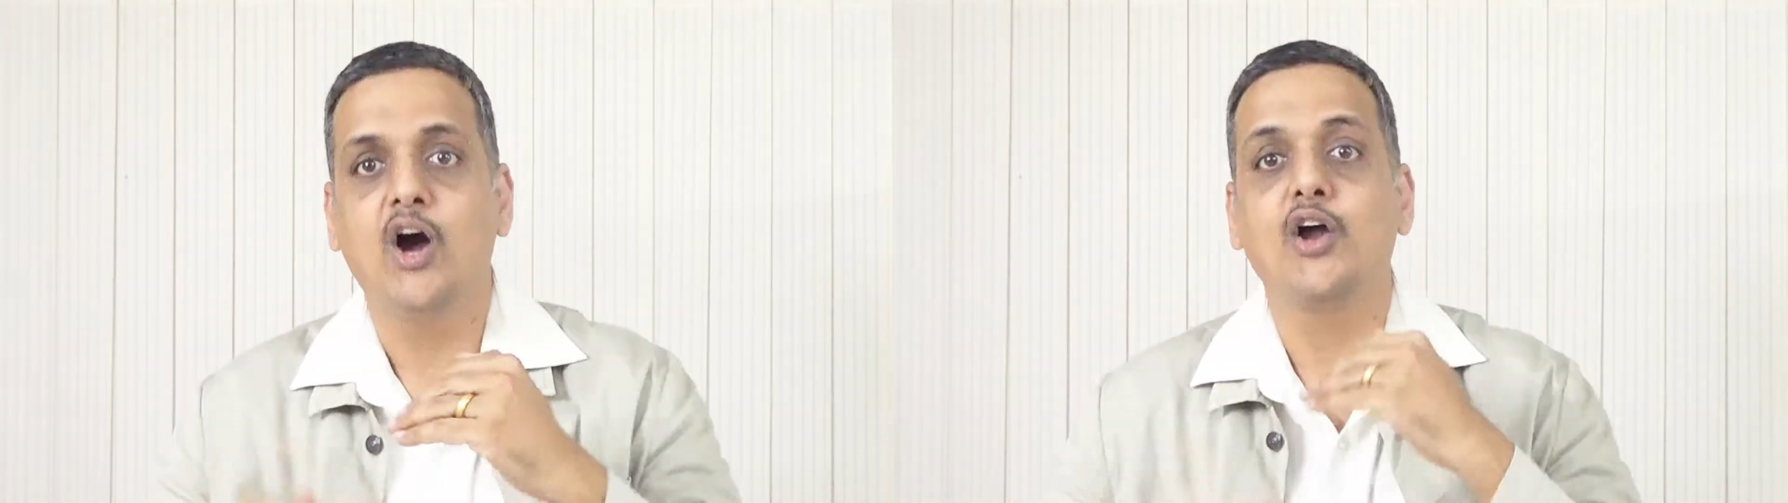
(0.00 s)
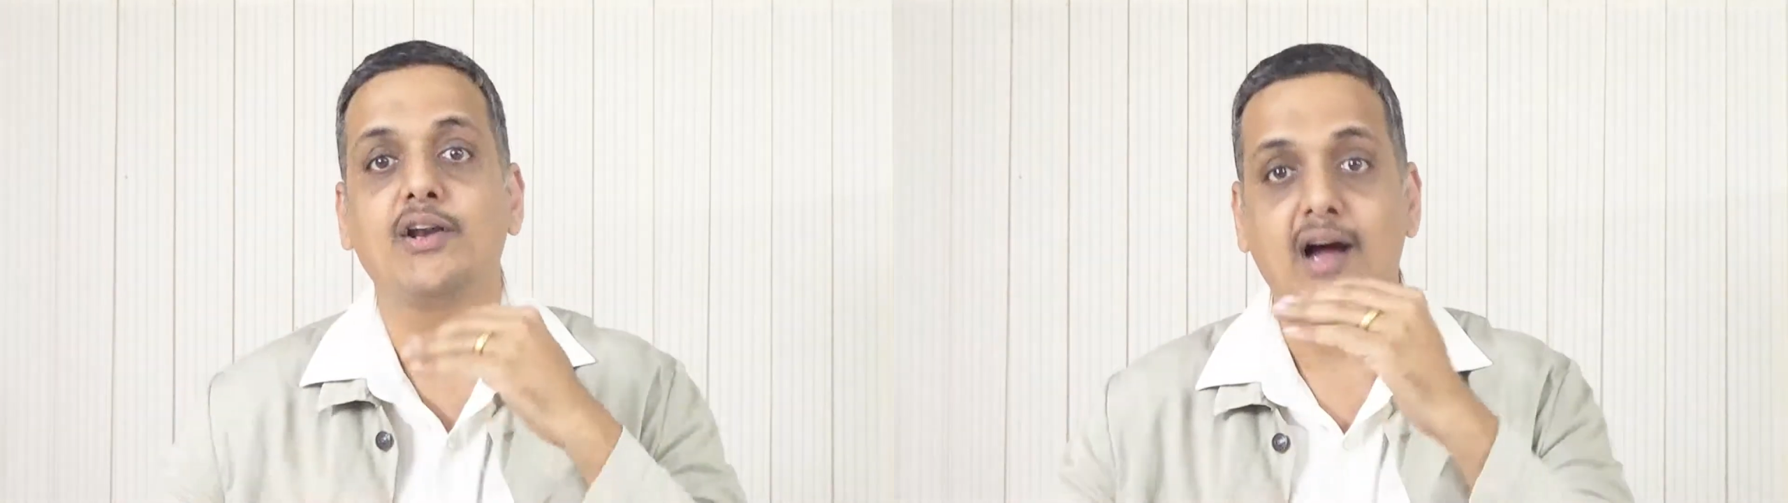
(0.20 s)

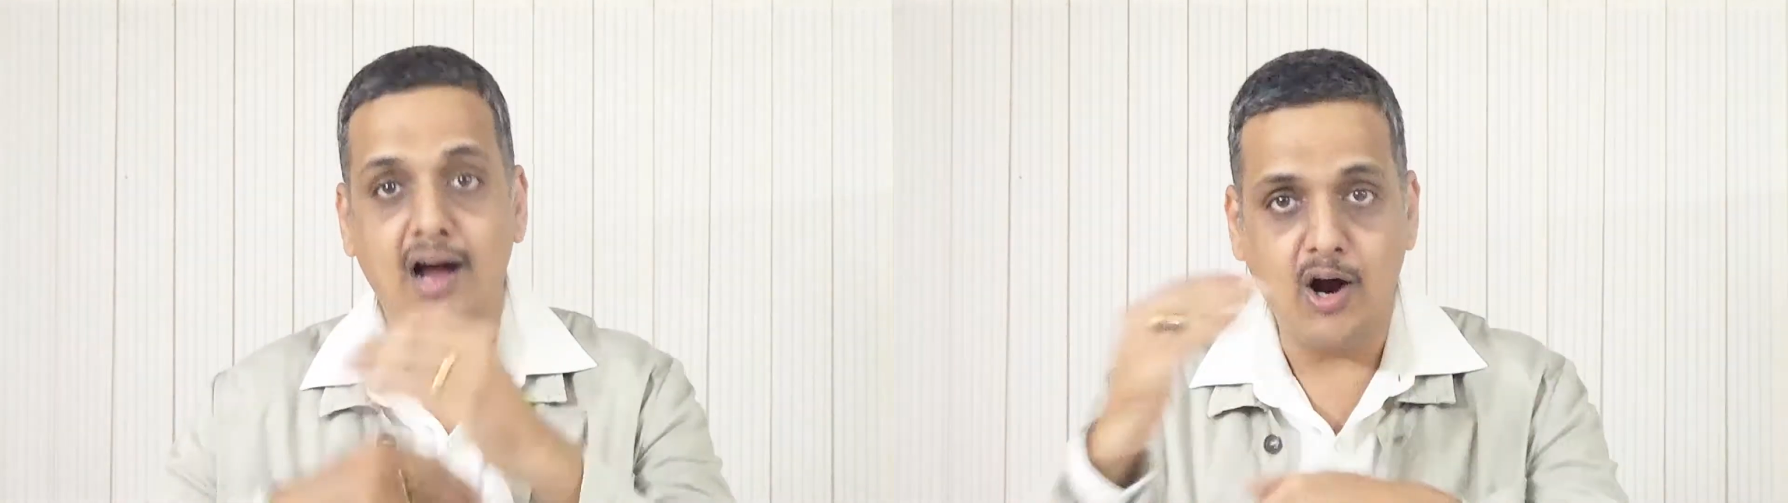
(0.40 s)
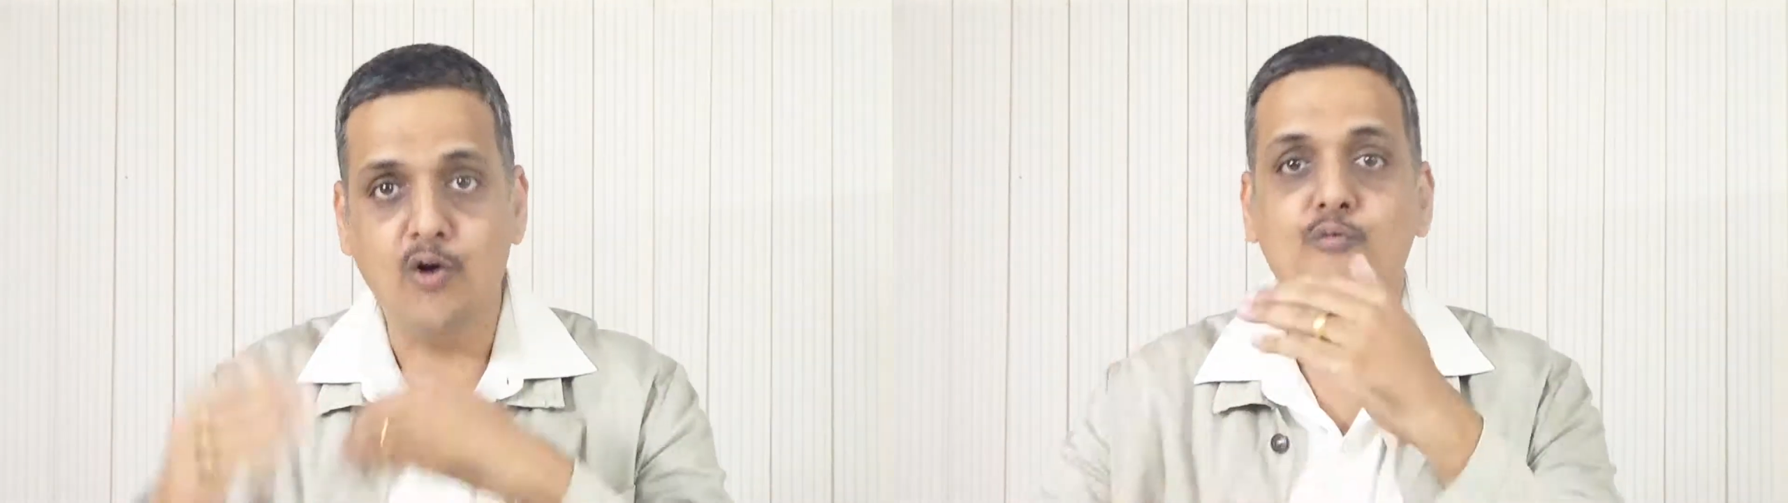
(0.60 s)
on
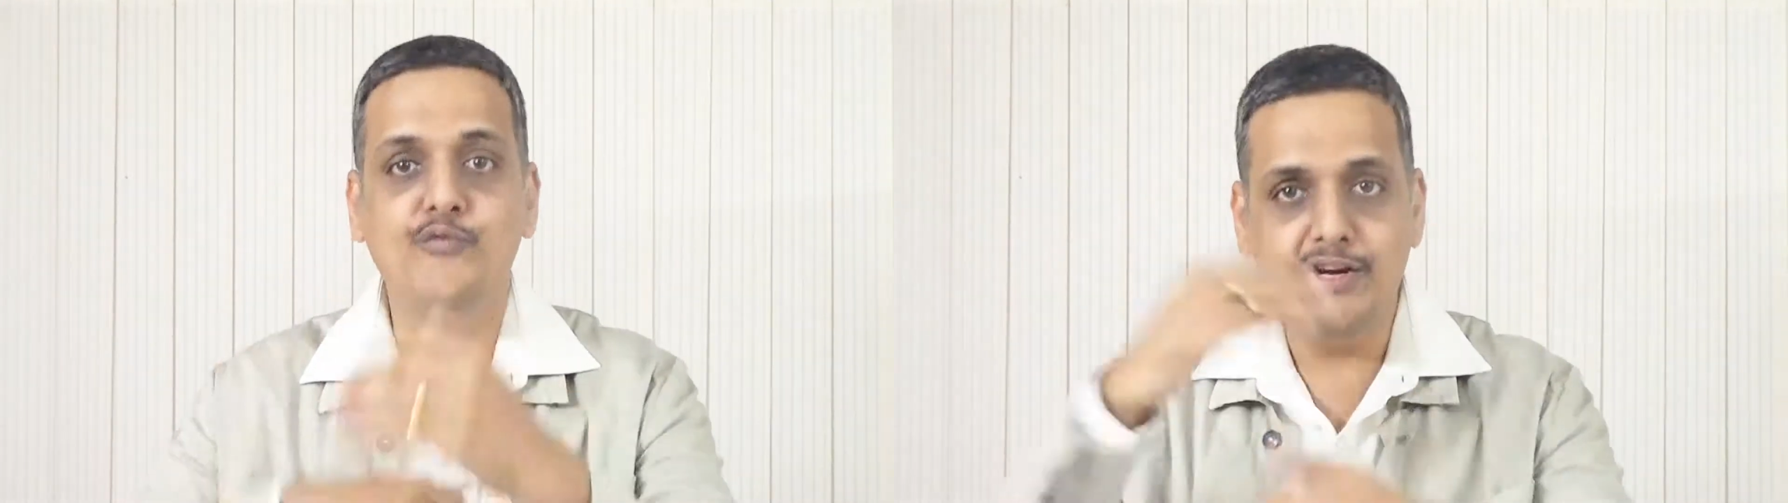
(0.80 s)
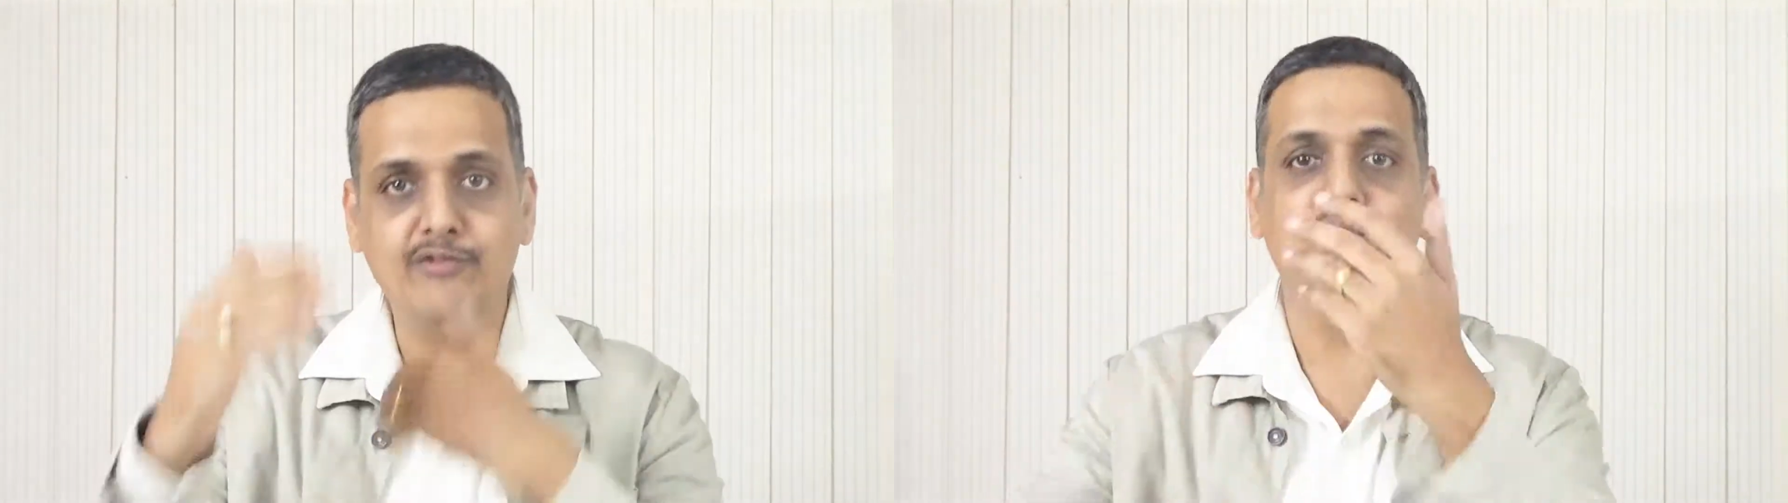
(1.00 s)
how
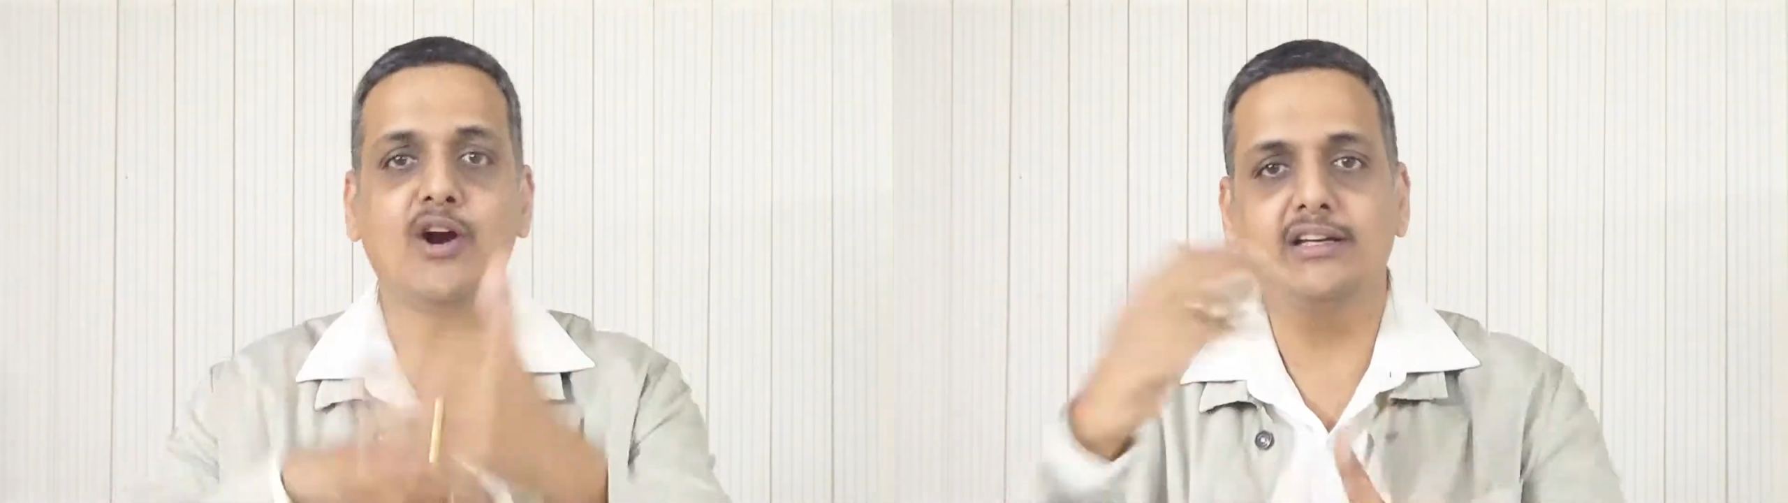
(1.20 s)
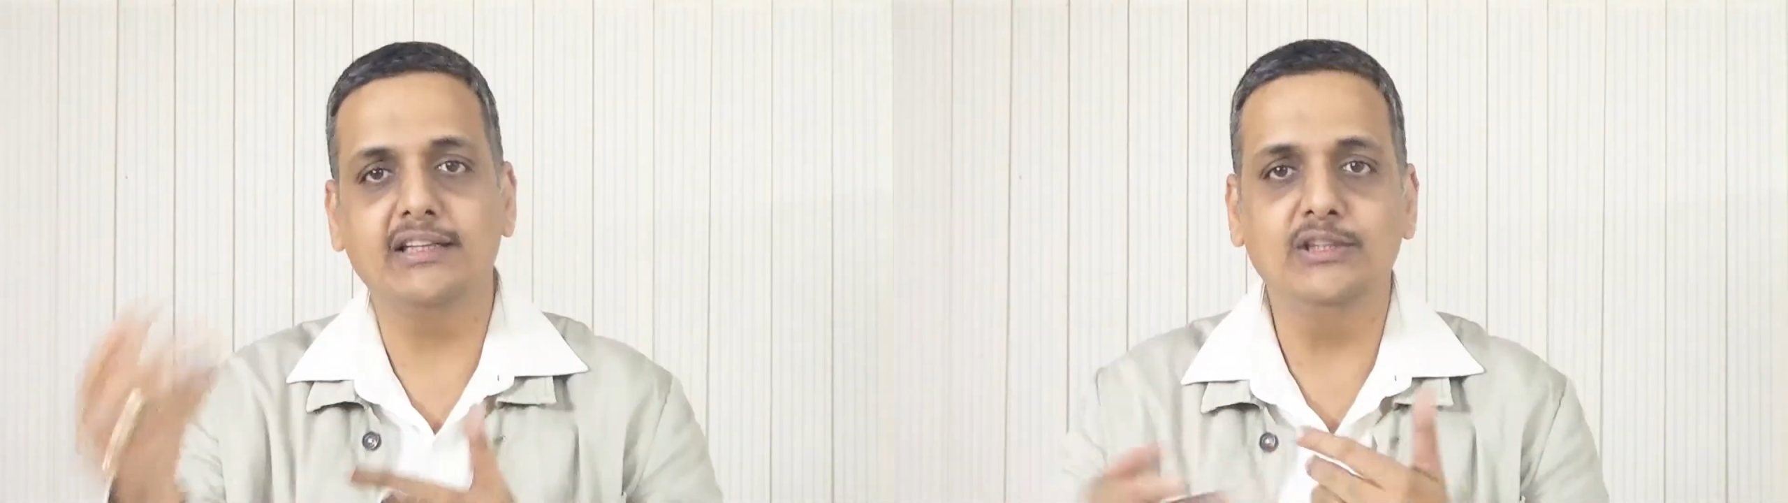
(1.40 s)
we
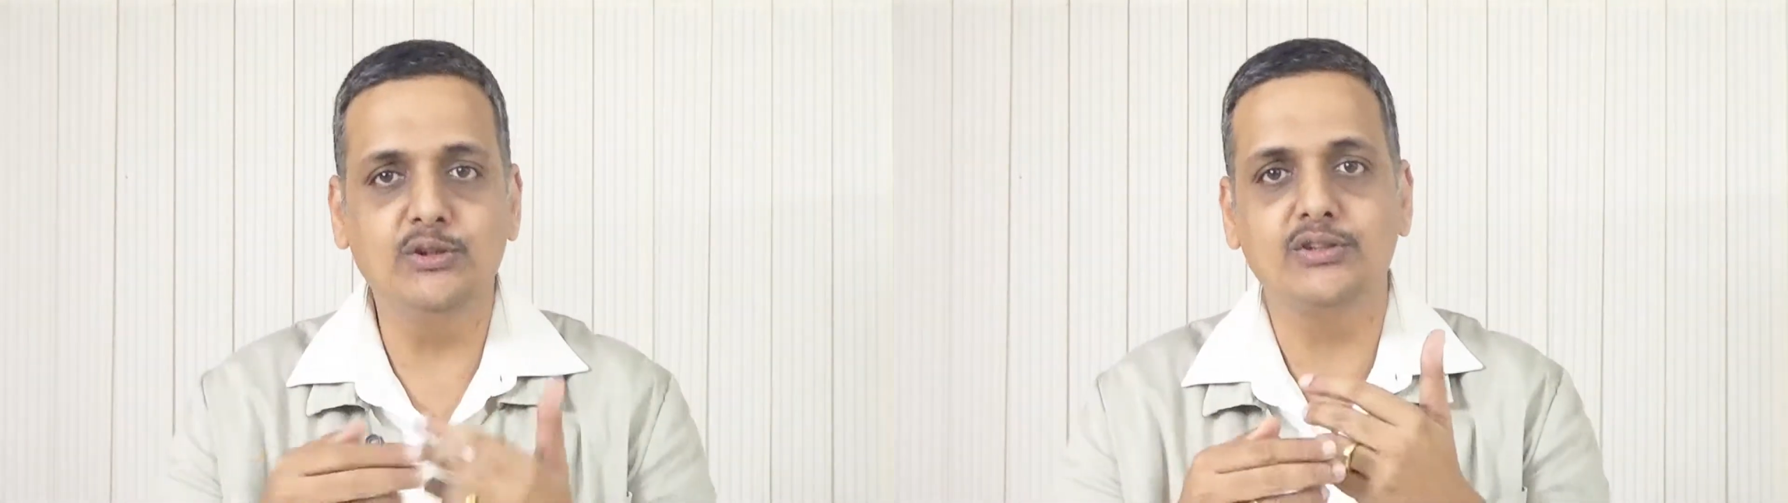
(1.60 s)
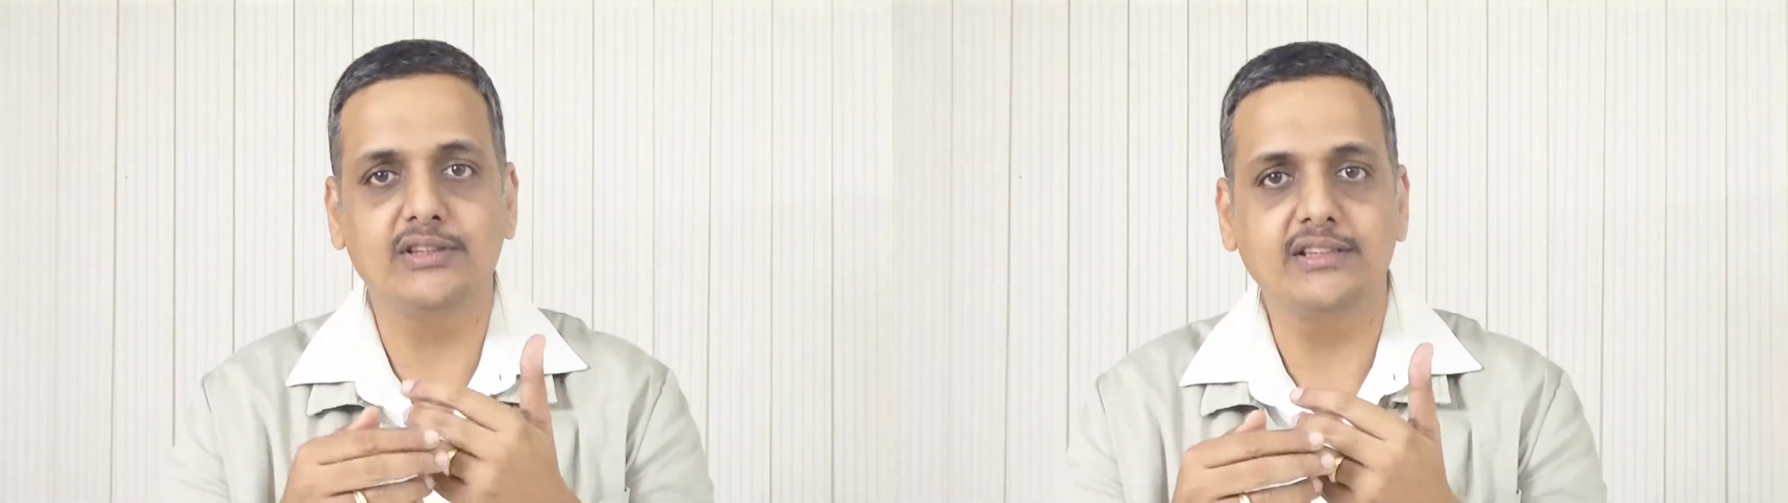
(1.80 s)
want the
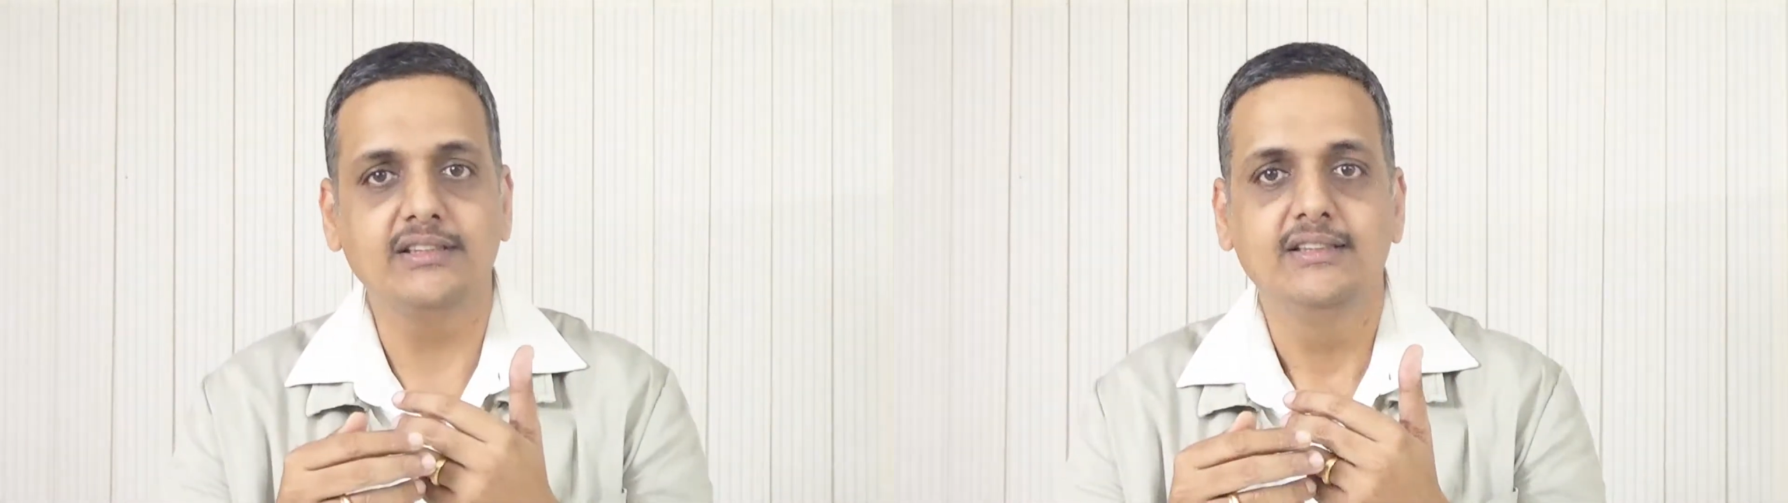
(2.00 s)
user